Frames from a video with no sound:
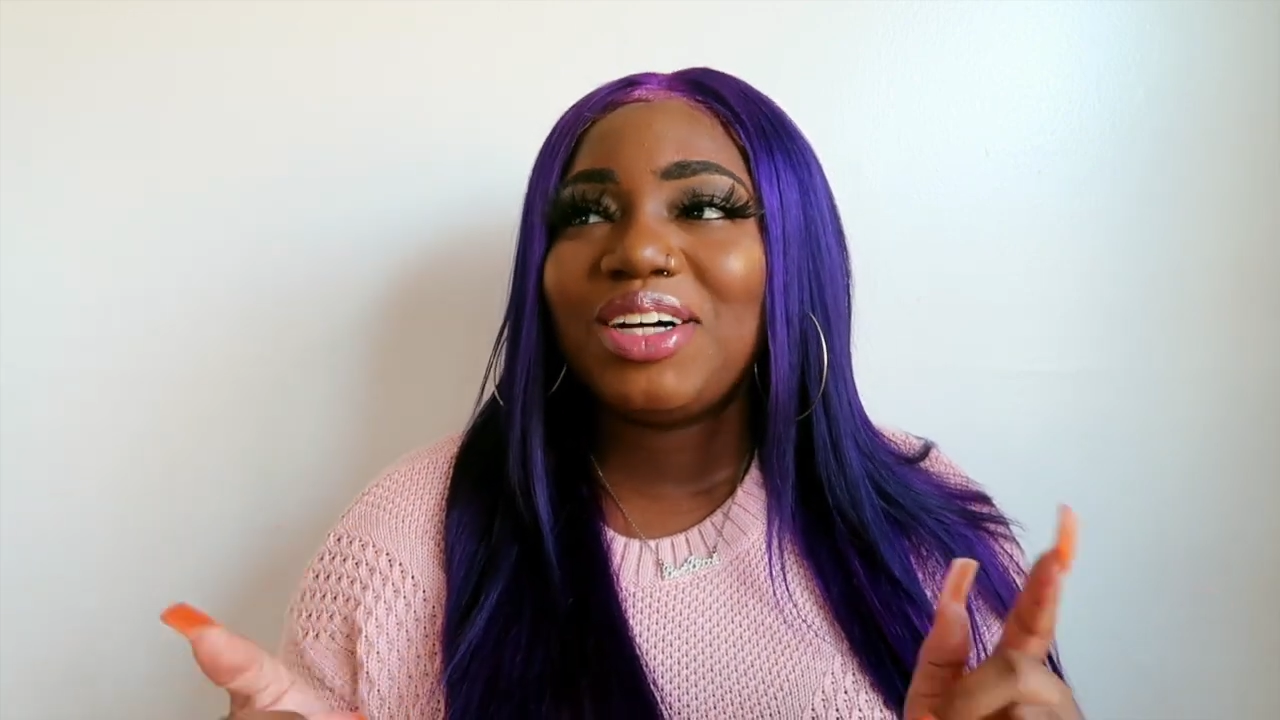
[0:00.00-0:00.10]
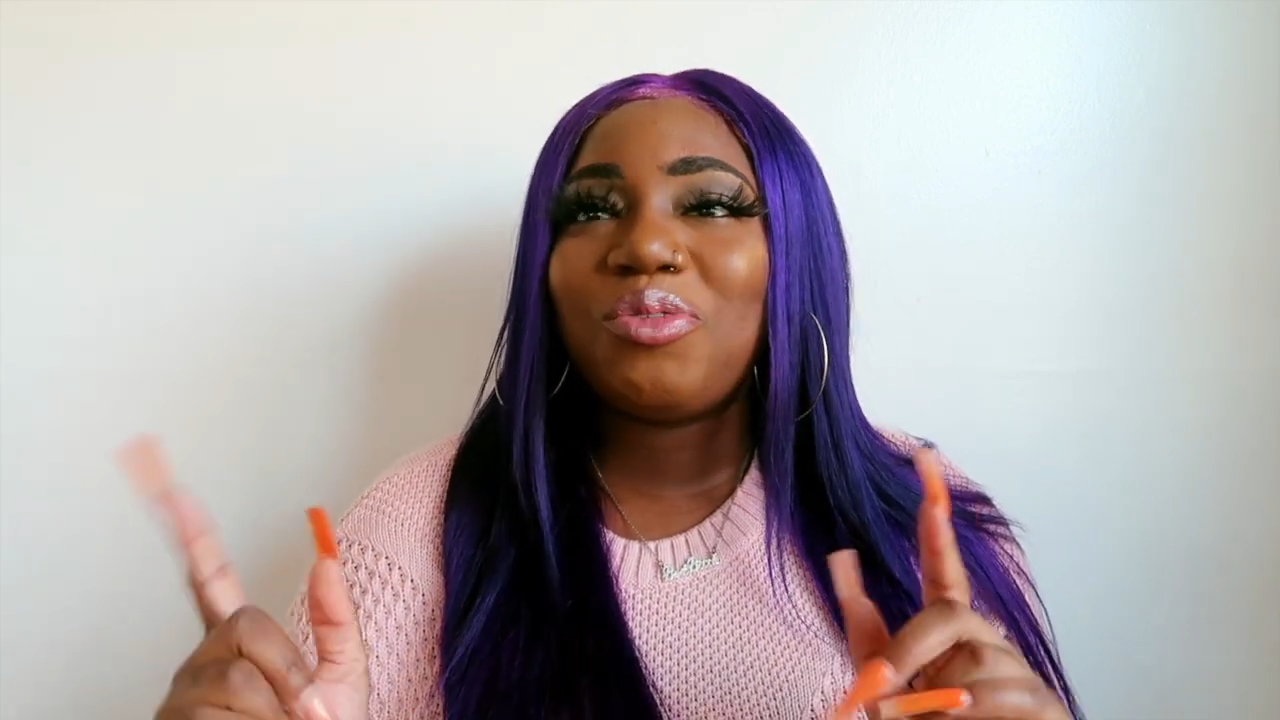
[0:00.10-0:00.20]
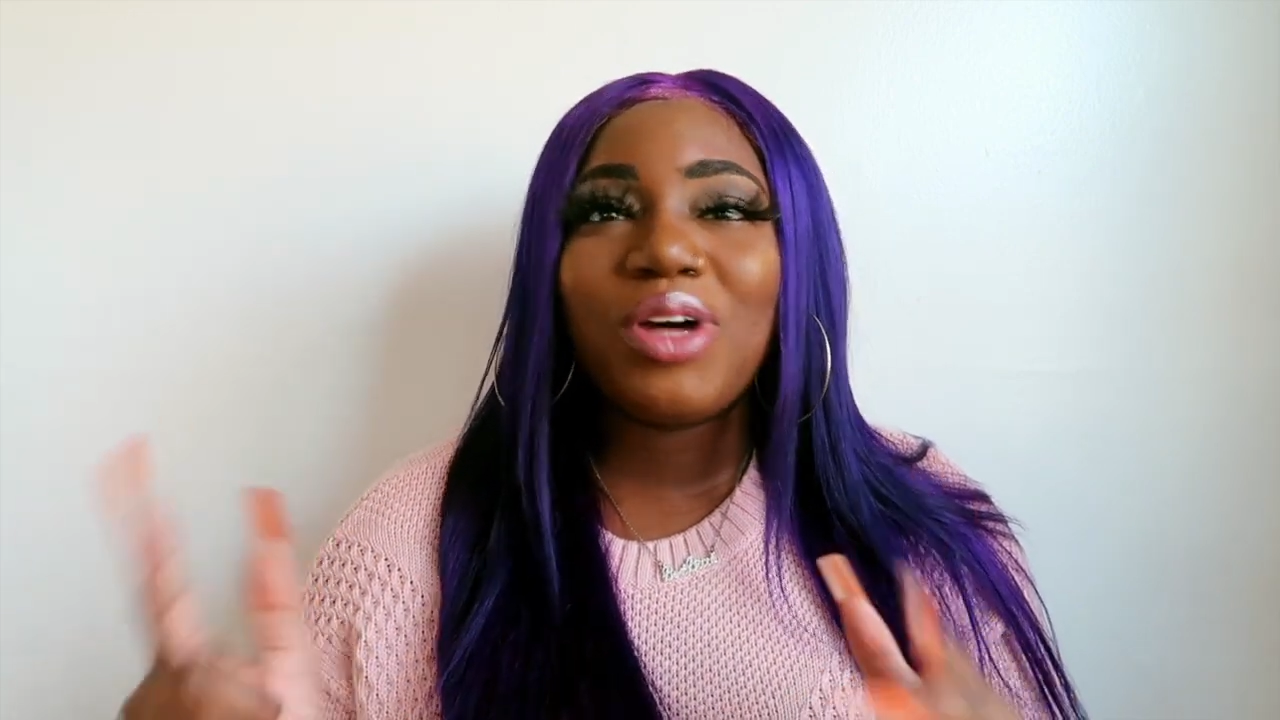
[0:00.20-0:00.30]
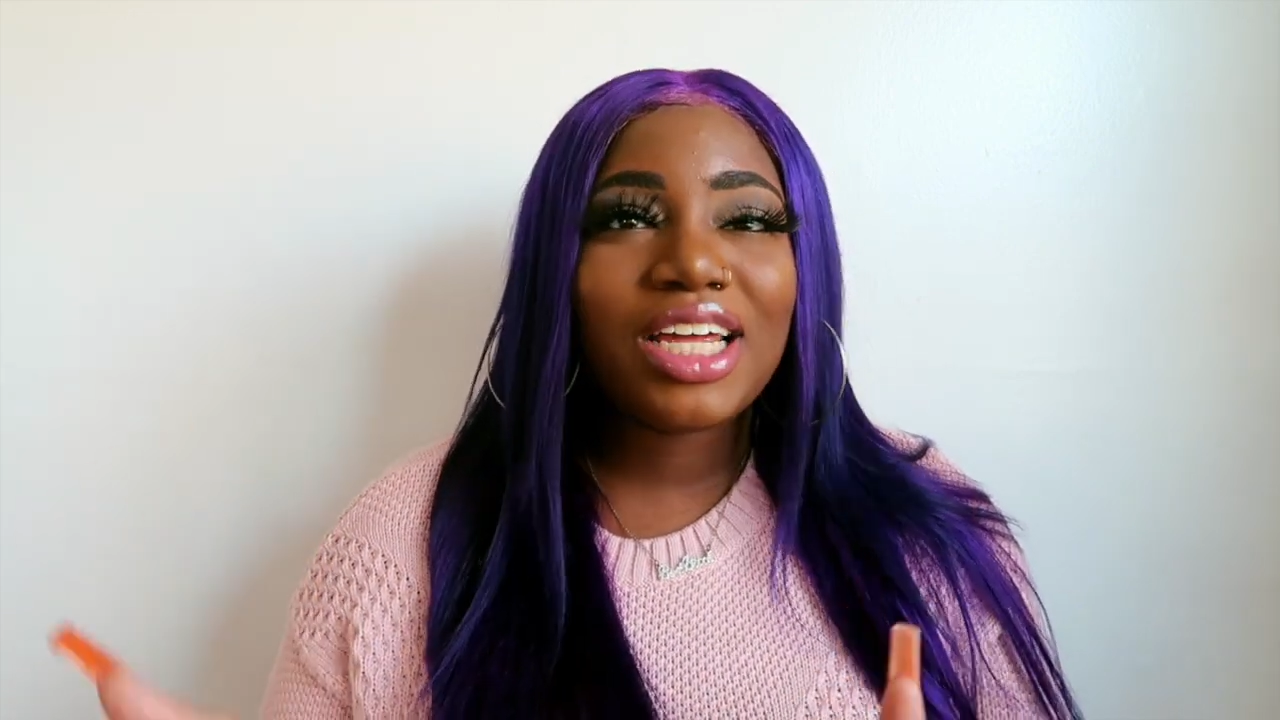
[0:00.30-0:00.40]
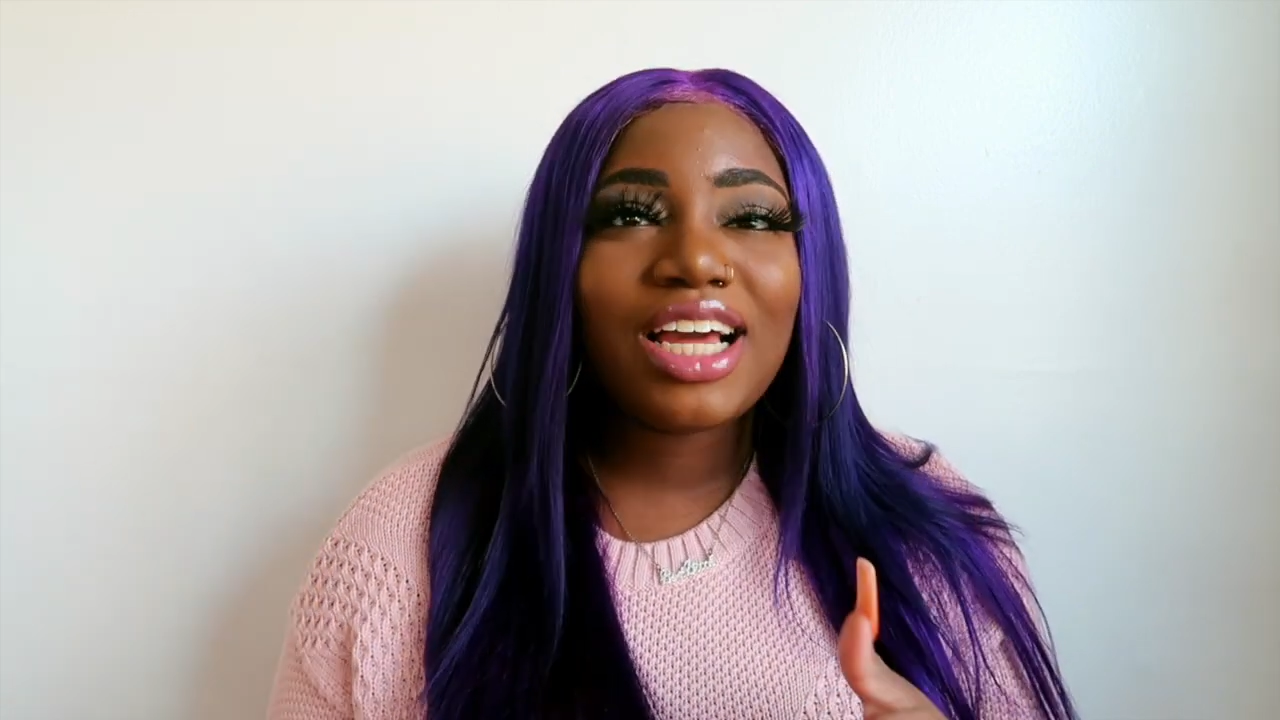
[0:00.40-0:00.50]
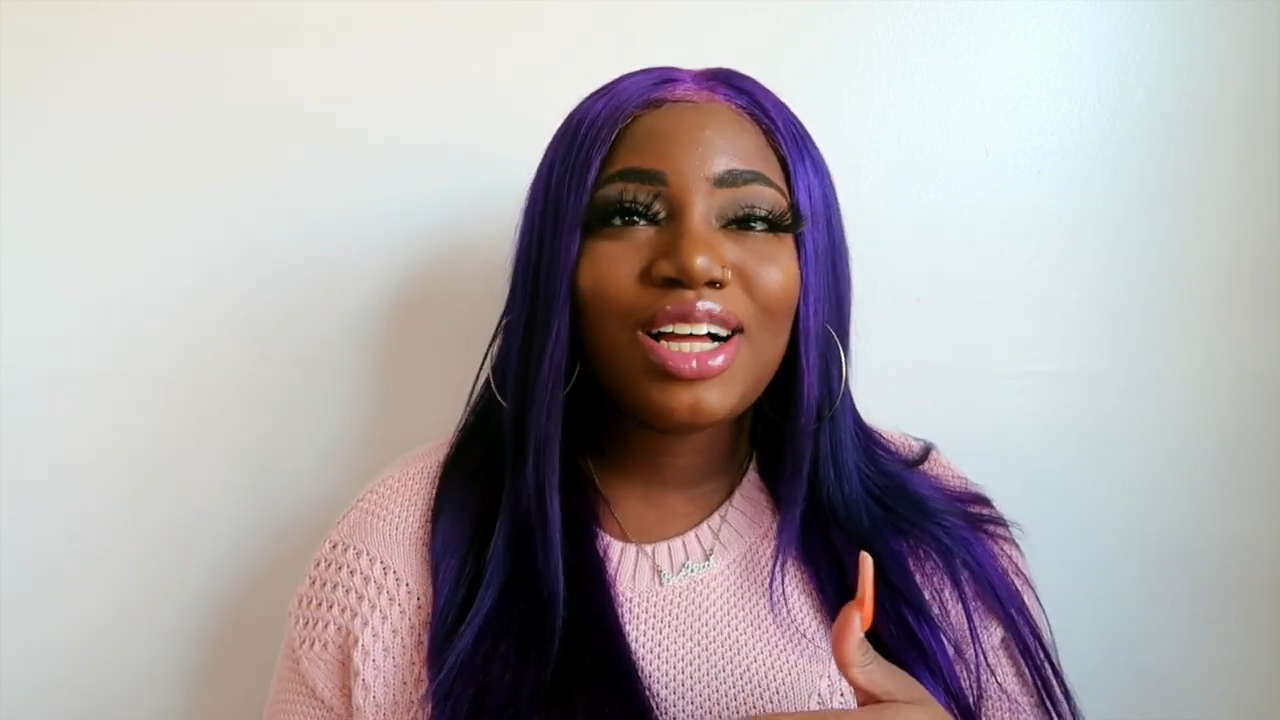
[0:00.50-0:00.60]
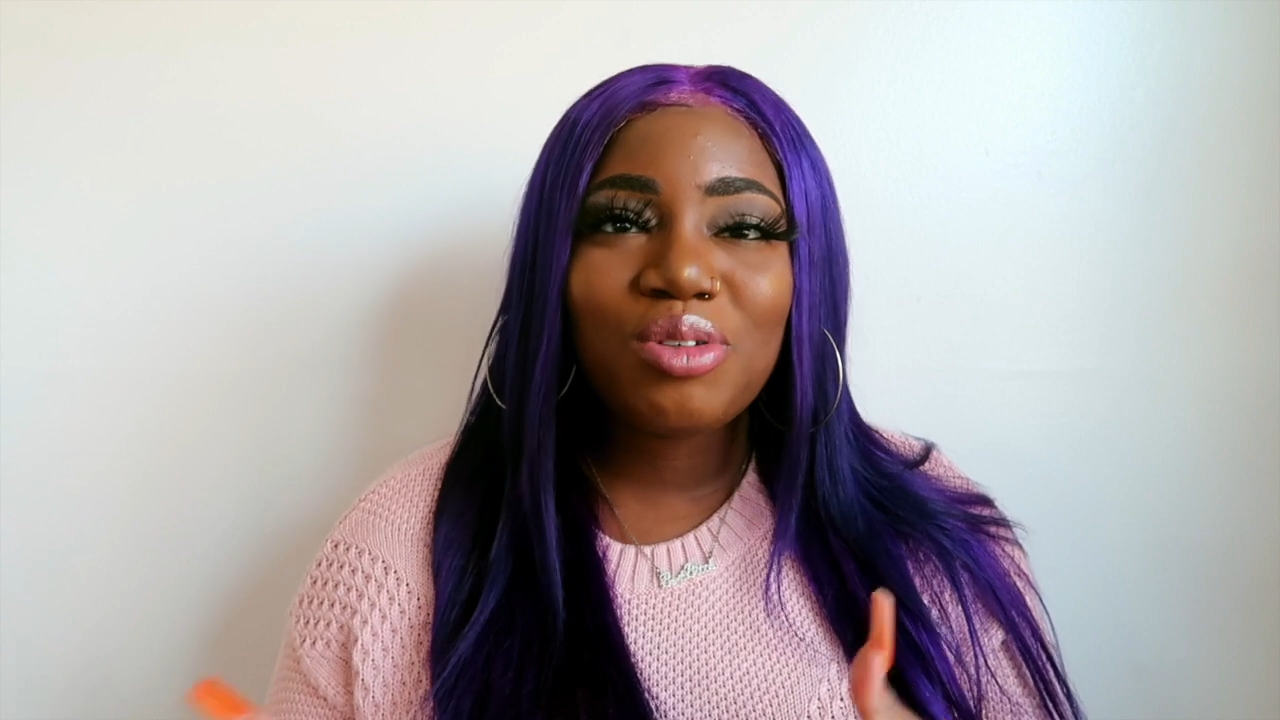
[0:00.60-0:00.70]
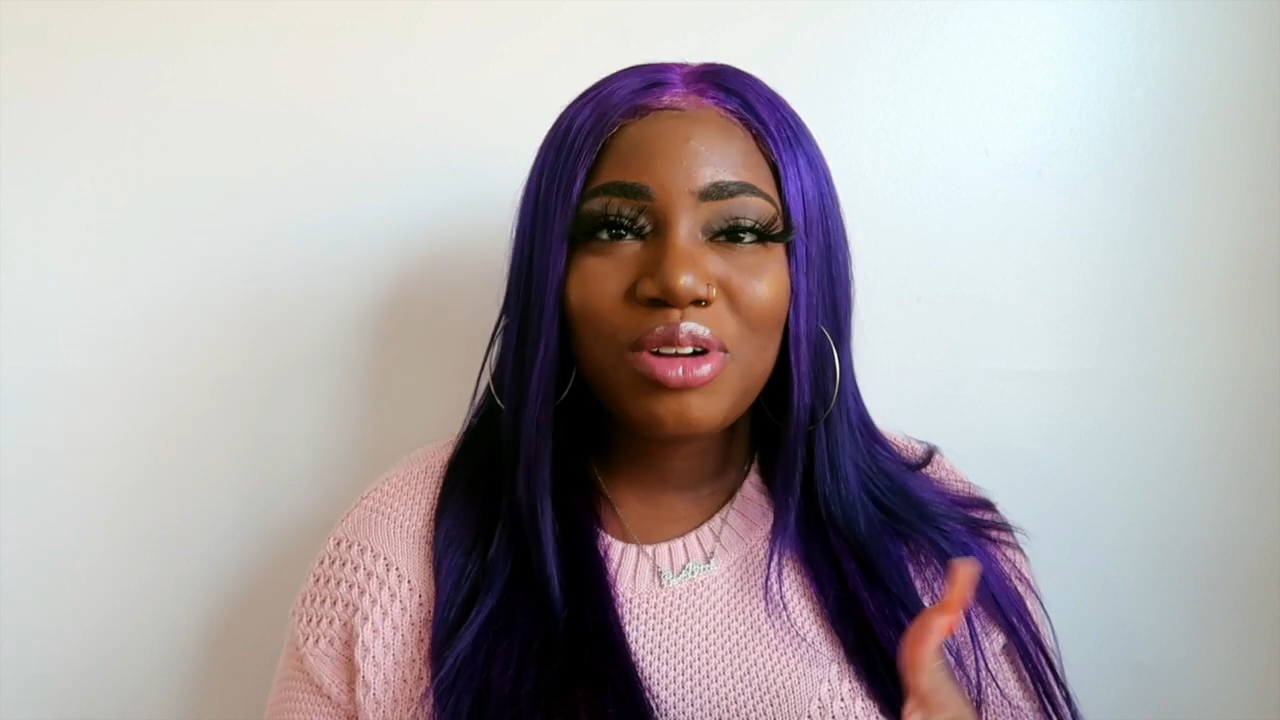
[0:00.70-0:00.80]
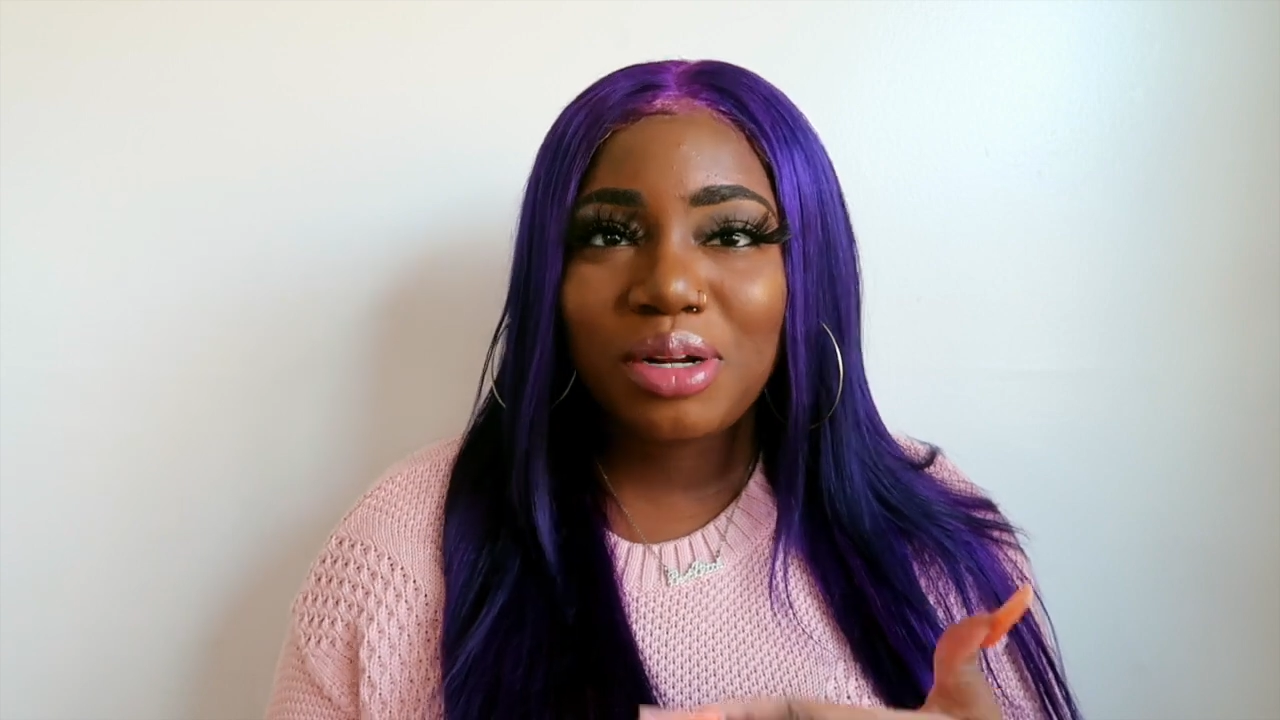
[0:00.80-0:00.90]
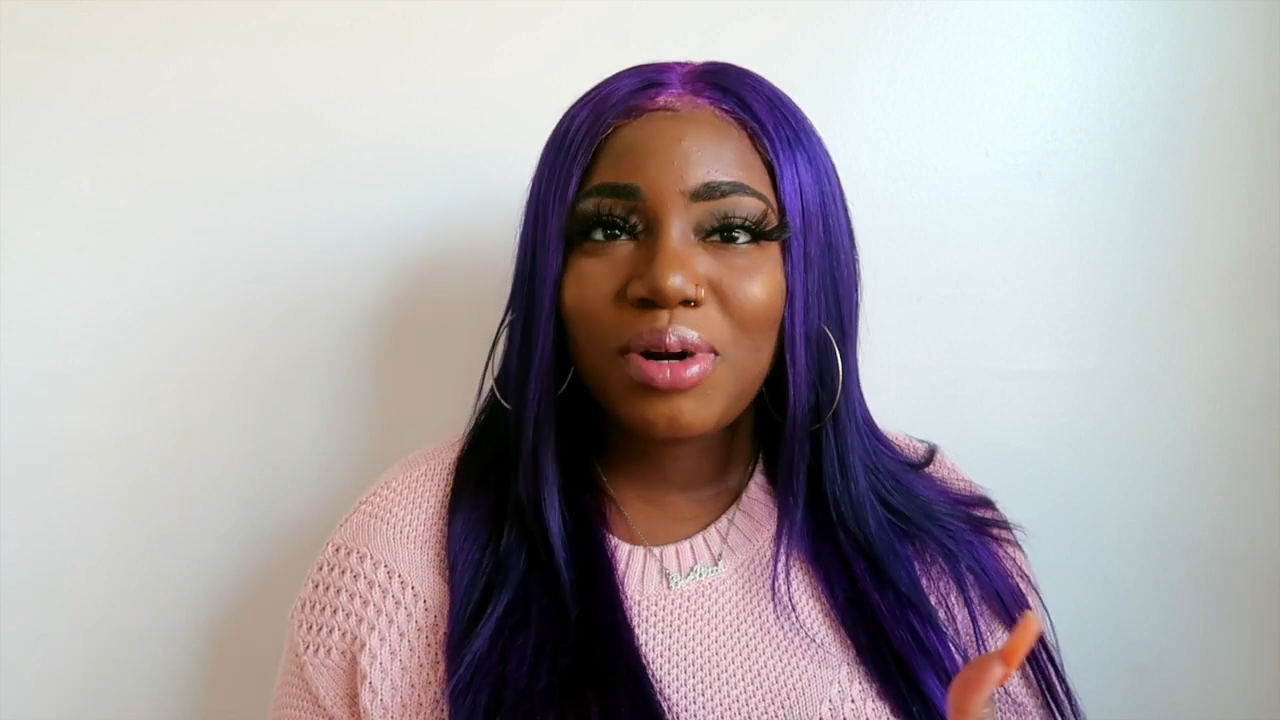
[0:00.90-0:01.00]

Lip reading: with including